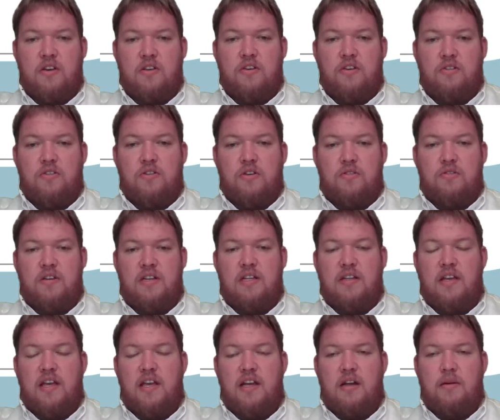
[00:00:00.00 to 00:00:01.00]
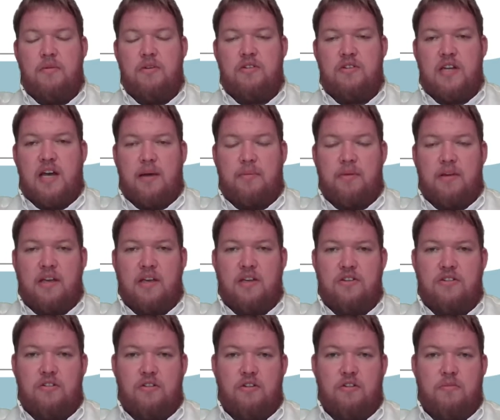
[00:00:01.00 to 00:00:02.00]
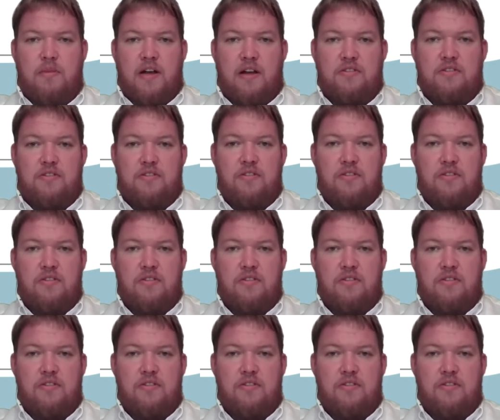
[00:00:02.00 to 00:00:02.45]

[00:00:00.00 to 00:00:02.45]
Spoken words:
you don't need the AWS application load balancer.